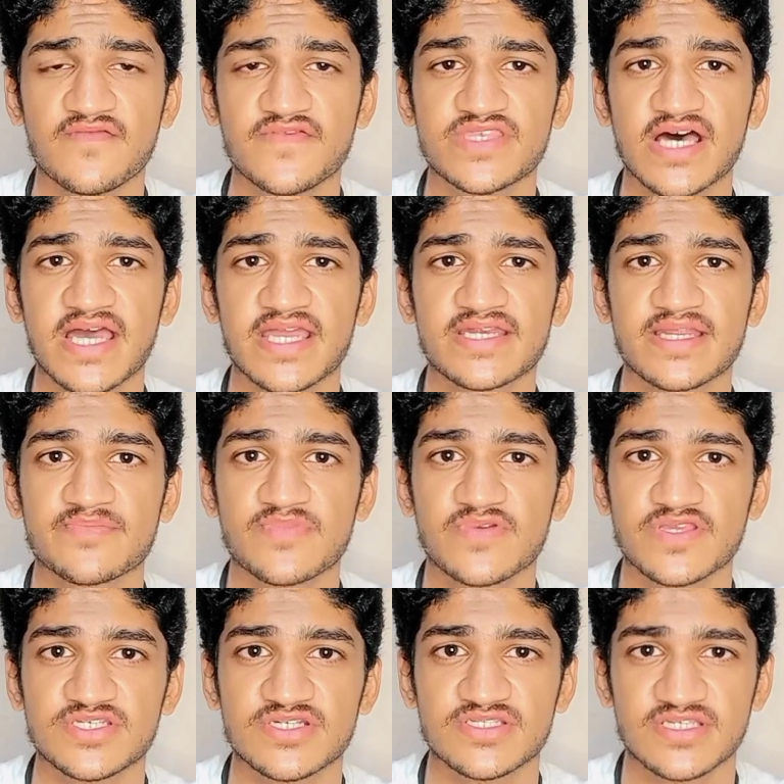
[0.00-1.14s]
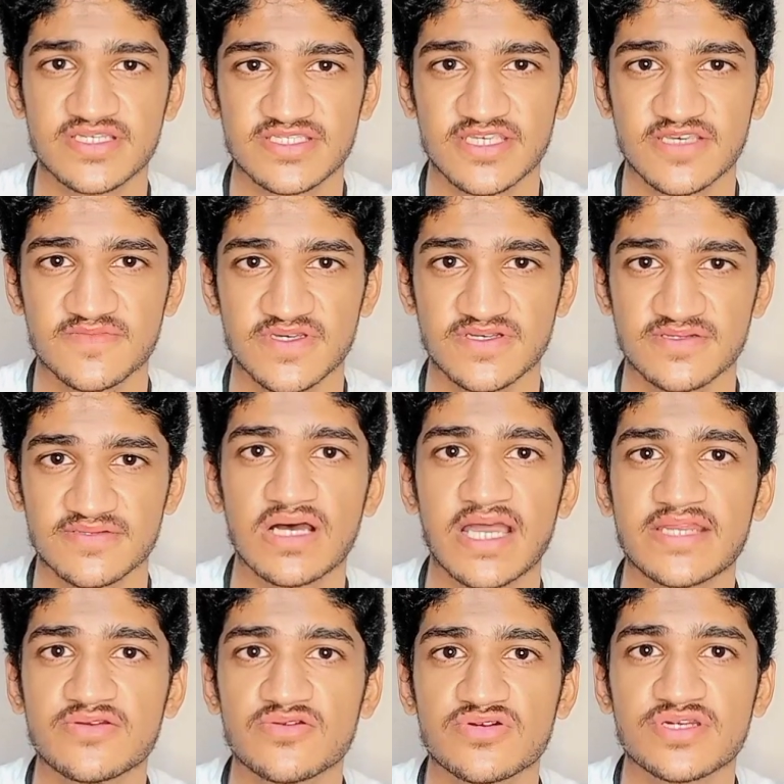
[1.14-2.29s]
with high temperatures in summer. I
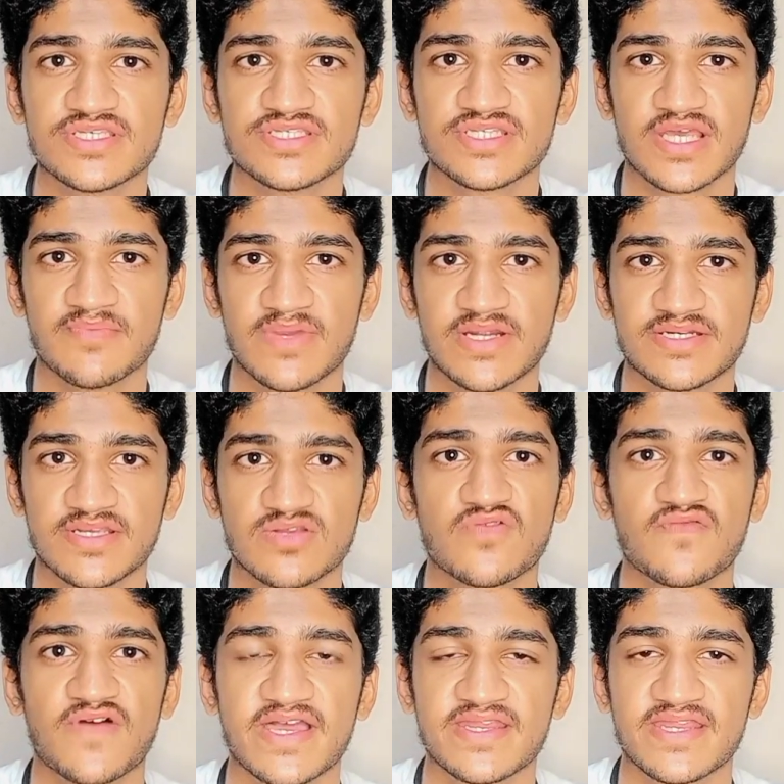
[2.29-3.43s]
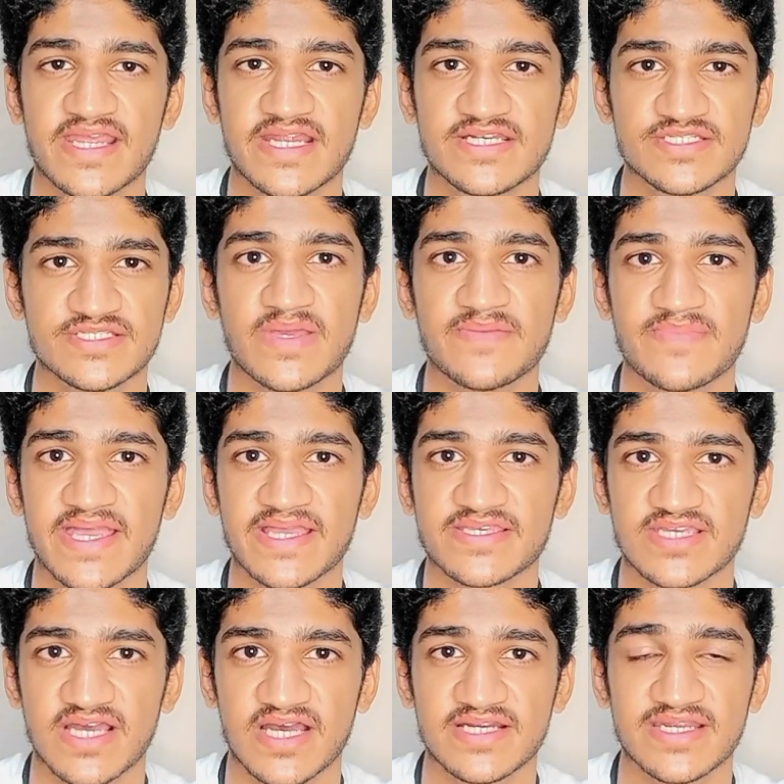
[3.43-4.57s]
noticed a mud tunnel of fire ants in my
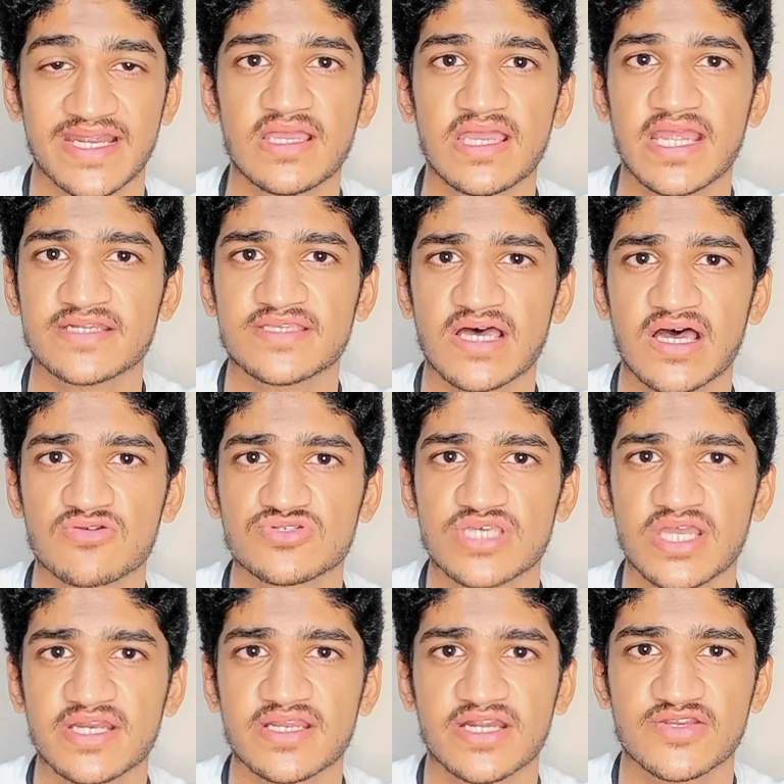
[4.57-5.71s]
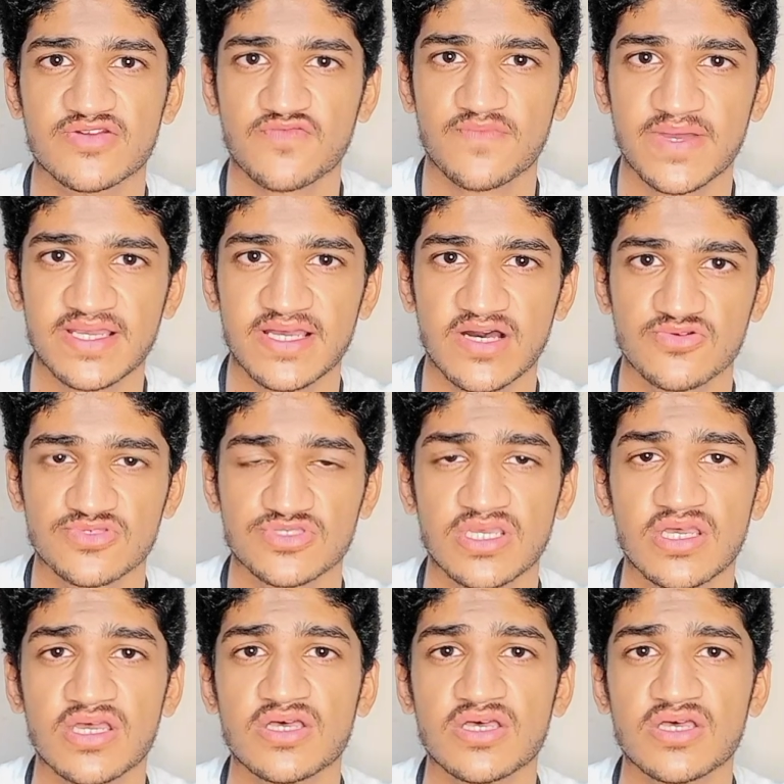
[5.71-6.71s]
backyard and the outside garden of my house,